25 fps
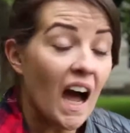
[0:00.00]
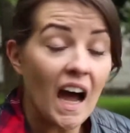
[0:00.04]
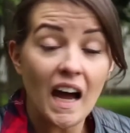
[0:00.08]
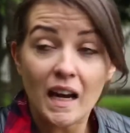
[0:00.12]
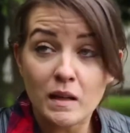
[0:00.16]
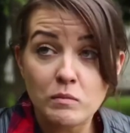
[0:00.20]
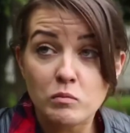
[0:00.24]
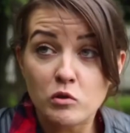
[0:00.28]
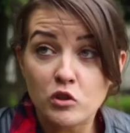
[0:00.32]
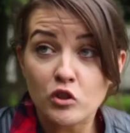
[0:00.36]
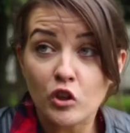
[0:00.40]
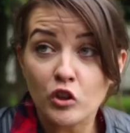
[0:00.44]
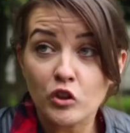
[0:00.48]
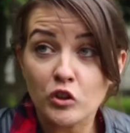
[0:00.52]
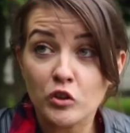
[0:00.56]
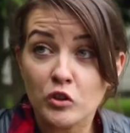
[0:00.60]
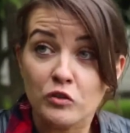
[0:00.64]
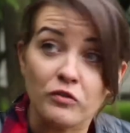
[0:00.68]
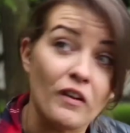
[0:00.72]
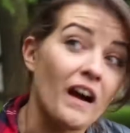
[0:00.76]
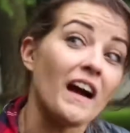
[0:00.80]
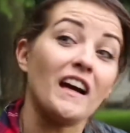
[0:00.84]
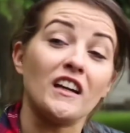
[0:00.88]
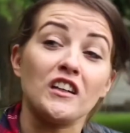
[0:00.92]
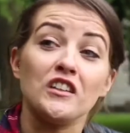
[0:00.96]
I'm strong
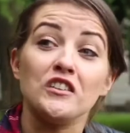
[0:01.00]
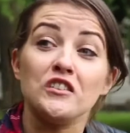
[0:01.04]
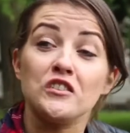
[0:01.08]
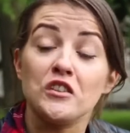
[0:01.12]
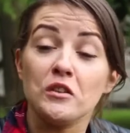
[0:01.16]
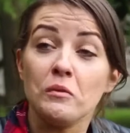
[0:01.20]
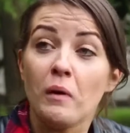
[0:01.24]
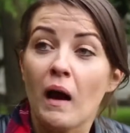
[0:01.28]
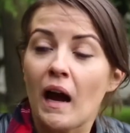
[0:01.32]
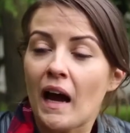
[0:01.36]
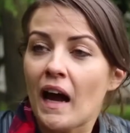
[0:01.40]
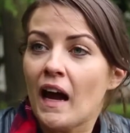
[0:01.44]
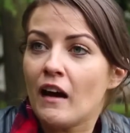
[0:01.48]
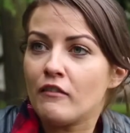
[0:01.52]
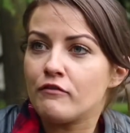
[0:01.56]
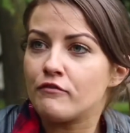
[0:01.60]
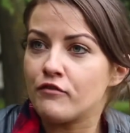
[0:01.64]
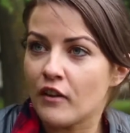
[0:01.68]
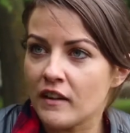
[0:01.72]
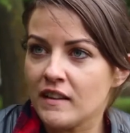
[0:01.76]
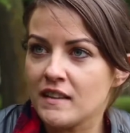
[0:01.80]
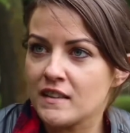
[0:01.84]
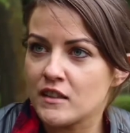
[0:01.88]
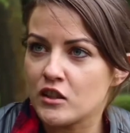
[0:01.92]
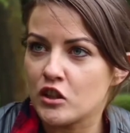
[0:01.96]
enough, I can do it. I have
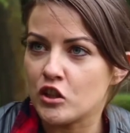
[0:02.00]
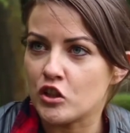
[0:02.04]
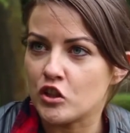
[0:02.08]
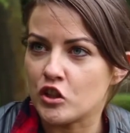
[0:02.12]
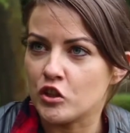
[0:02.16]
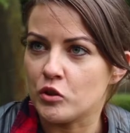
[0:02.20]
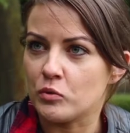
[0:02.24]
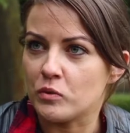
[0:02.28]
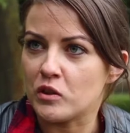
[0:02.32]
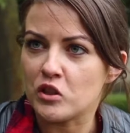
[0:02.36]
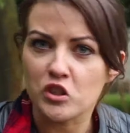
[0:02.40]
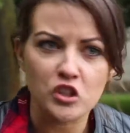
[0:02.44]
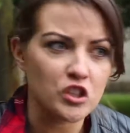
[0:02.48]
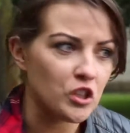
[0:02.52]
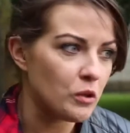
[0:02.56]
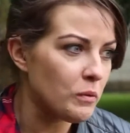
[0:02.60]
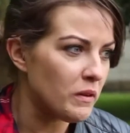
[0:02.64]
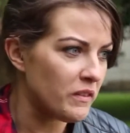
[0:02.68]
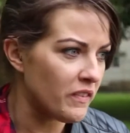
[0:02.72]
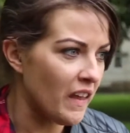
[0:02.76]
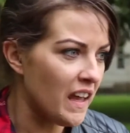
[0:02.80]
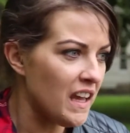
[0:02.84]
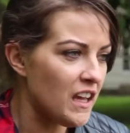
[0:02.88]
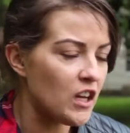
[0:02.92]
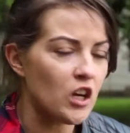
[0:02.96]
friends that do this, you
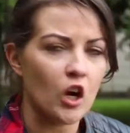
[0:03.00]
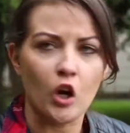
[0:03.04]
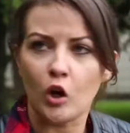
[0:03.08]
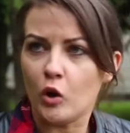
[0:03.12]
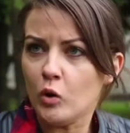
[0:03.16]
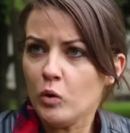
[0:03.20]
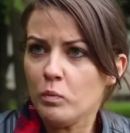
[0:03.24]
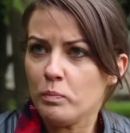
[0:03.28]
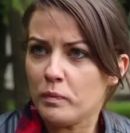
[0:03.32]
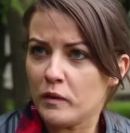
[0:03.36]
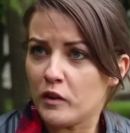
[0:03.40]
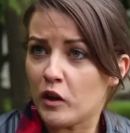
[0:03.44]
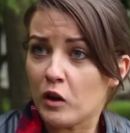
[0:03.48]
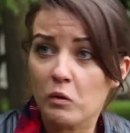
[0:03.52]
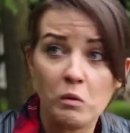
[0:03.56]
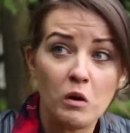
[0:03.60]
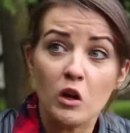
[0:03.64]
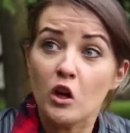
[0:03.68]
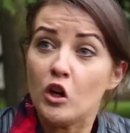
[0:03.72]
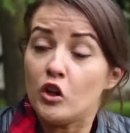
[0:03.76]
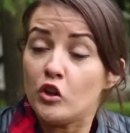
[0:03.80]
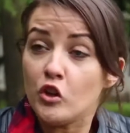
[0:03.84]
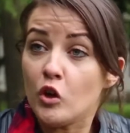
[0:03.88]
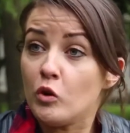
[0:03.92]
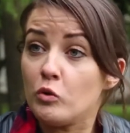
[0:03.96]
know, and they cope, you know?
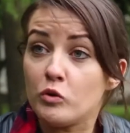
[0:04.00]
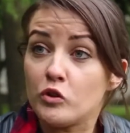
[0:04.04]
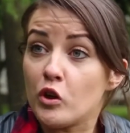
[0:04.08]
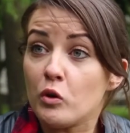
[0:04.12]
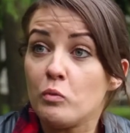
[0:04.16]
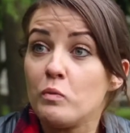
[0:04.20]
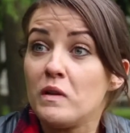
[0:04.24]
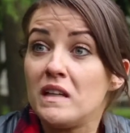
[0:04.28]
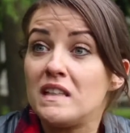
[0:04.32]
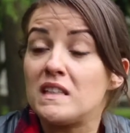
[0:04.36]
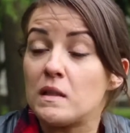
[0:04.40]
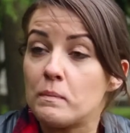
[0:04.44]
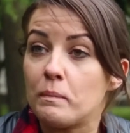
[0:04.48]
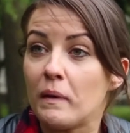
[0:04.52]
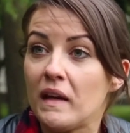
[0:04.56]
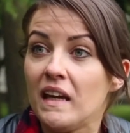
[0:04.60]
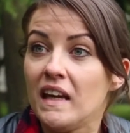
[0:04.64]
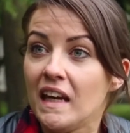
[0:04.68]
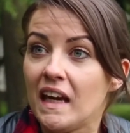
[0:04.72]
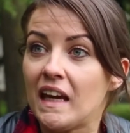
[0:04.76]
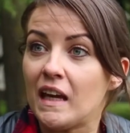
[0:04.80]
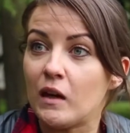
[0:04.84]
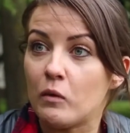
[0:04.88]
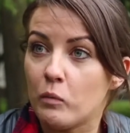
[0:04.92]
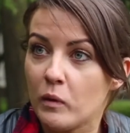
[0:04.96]
No, you don't need to
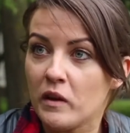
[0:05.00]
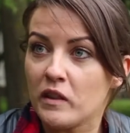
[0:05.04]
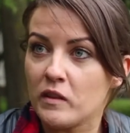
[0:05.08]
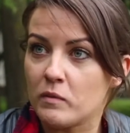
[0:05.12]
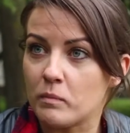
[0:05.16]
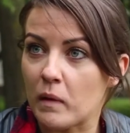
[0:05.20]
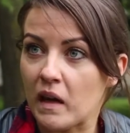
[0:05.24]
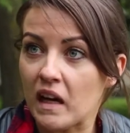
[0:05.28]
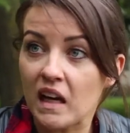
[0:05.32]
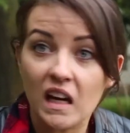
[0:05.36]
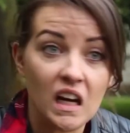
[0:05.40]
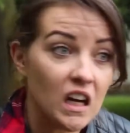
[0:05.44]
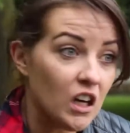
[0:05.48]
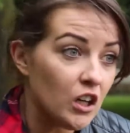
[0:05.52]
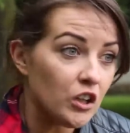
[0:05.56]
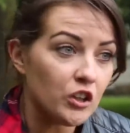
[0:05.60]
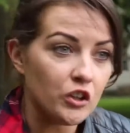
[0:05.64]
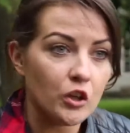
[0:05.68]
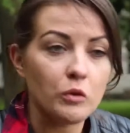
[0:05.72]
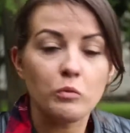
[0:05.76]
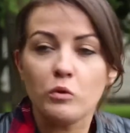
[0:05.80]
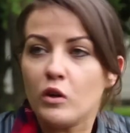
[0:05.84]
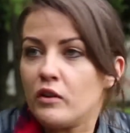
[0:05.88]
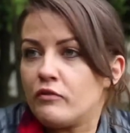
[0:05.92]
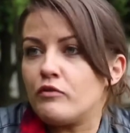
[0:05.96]
be here with me.
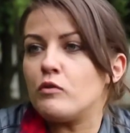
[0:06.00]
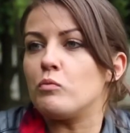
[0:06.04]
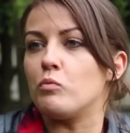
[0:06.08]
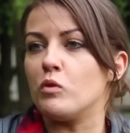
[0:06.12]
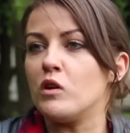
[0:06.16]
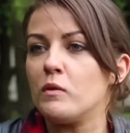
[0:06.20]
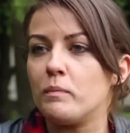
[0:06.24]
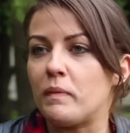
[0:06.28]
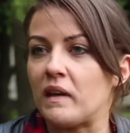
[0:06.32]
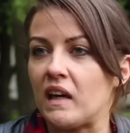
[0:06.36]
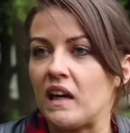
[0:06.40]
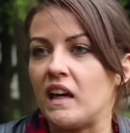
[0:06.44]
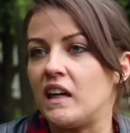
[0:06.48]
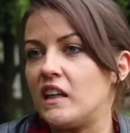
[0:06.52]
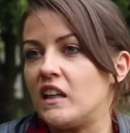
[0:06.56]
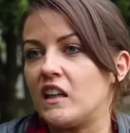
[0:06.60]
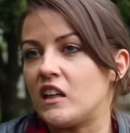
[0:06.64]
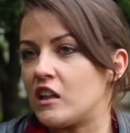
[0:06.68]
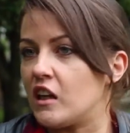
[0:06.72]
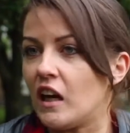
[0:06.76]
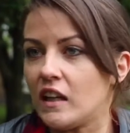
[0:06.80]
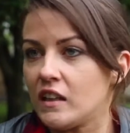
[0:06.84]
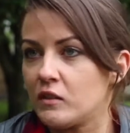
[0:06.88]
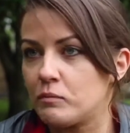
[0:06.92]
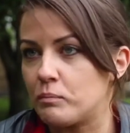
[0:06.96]
You know, if you want to be here,
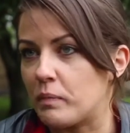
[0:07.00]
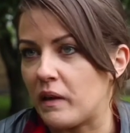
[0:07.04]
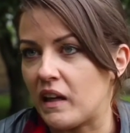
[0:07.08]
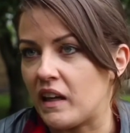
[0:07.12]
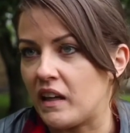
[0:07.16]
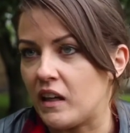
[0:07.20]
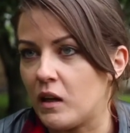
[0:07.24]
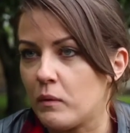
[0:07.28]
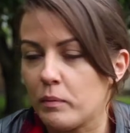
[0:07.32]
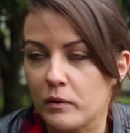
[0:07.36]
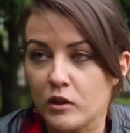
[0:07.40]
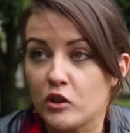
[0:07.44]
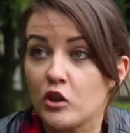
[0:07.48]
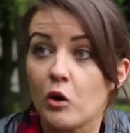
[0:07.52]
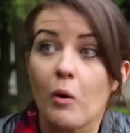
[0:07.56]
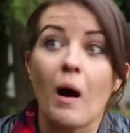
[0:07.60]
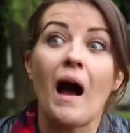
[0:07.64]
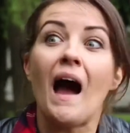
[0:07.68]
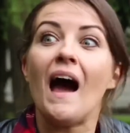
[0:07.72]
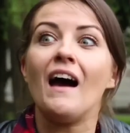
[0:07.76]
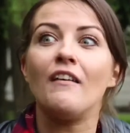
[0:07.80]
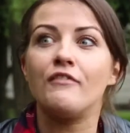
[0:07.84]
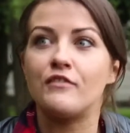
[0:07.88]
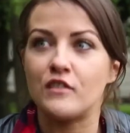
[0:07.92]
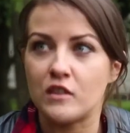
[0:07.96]
you can be here, but you don't
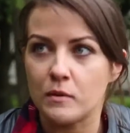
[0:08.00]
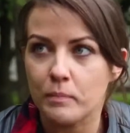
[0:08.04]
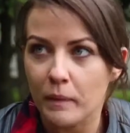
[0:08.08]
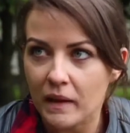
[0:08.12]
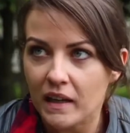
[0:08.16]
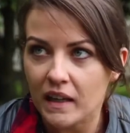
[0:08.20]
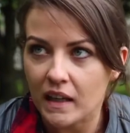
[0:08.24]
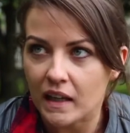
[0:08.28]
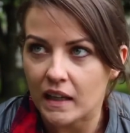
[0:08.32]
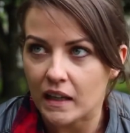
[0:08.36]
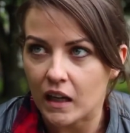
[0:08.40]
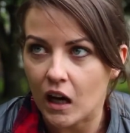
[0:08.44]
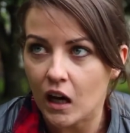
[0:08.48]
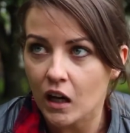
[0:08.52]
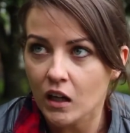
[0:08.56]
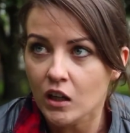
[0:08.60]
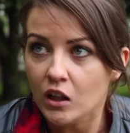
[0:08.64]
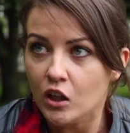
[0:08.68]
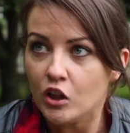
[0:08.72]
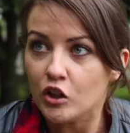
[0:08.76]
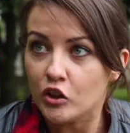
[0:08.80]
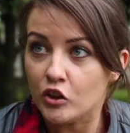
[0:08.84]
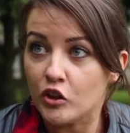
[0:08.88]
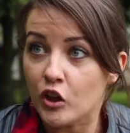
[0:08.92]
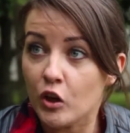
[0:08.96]
have to be here,
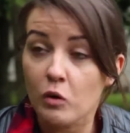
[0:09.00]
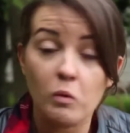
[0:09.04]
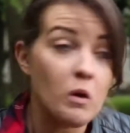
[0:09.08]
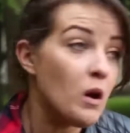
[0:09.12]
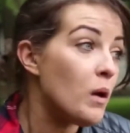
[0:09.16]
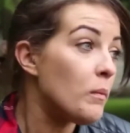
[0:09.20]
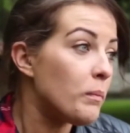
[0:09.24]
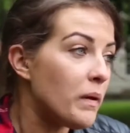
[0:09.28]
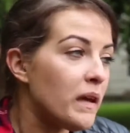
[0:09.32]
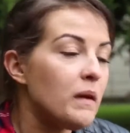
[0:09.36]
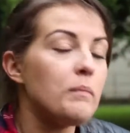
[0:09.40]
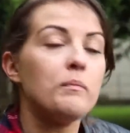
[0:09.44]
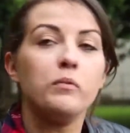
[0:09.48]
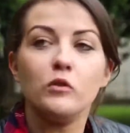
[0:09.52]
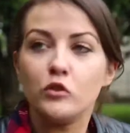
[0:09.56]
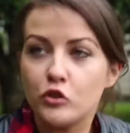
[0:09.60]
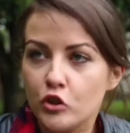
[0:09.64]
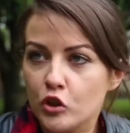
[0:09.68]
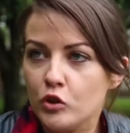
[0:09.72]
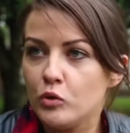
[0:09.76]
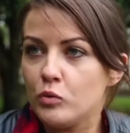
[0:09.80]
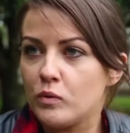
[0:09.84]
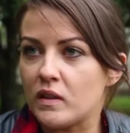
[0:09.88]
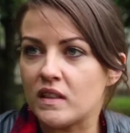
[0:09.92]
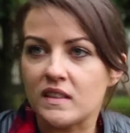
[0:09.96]
you know? People
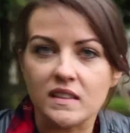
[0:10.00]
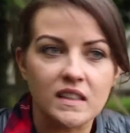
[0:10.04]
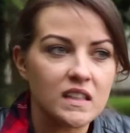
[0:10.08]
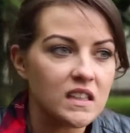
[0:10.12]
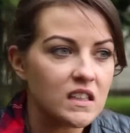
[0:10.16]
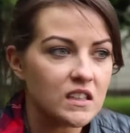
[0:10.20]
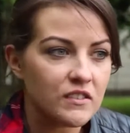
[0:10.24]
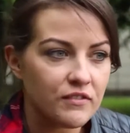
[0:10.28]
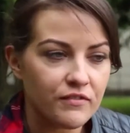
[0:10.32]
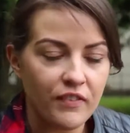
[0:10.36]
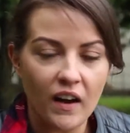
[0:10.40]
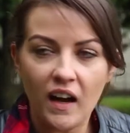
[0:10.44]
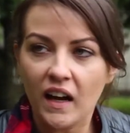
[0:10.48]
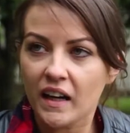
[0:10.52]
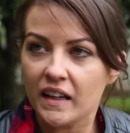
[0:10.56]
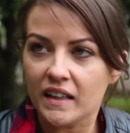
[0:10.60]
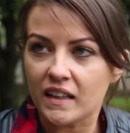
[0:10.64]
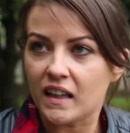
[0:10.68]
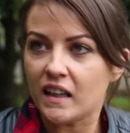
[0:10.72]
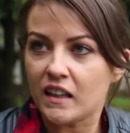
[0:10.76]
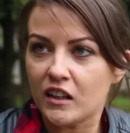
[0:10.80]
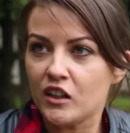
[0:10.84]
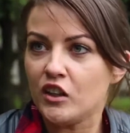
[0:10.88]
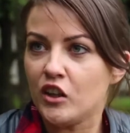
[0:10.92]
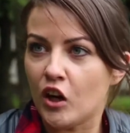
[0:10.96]
do this, and it's
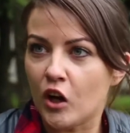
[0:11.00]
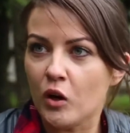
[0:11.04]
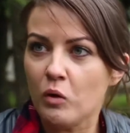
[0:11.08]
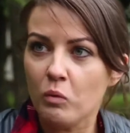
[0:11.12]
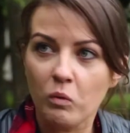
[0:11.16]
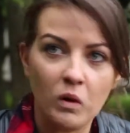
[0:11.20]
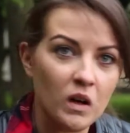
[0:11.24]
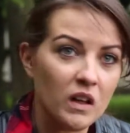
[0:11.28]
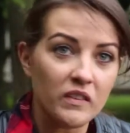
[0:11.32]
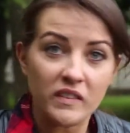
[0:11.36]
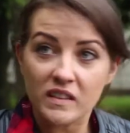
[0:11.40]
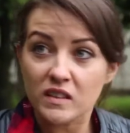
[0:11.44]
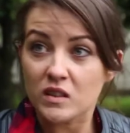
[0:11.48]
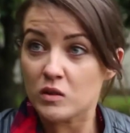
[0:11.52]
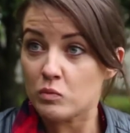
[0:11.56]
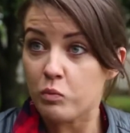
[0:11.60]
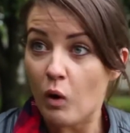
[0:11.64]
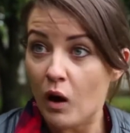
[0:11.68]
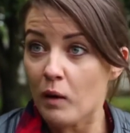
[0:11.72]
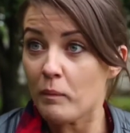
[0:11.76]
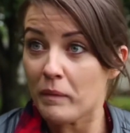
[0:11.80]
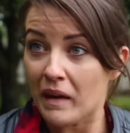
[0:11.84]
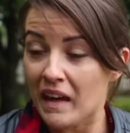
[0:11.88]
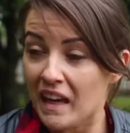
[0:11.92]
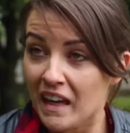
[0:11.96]
fine. Like, you know, this is
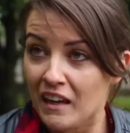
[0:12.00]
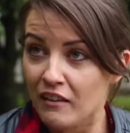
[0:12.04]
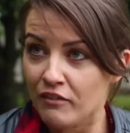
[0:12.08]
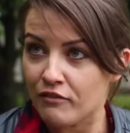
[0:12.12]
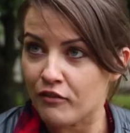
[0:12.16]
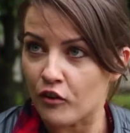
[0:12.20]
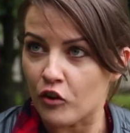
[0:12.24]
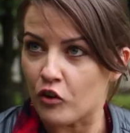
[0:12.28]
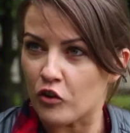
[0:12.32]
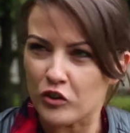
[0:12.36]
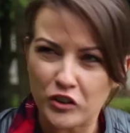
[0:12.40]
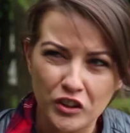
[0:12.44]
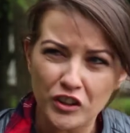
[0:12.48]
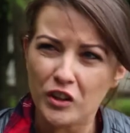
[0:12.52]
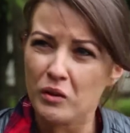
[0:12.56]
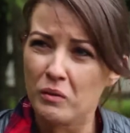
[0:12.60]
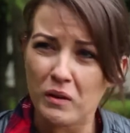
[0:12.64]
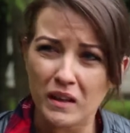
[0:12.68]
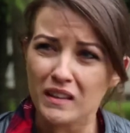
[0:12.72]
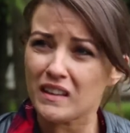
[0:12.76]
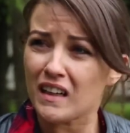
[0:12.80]
what I'm here for, you know?